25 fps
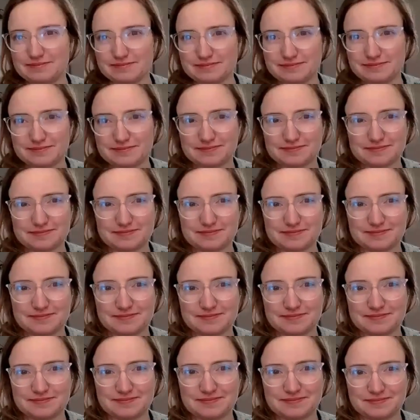filter
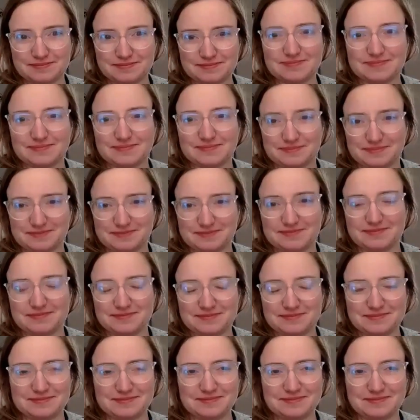mm-hmm.
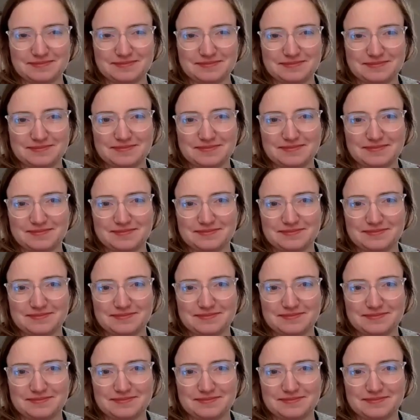then you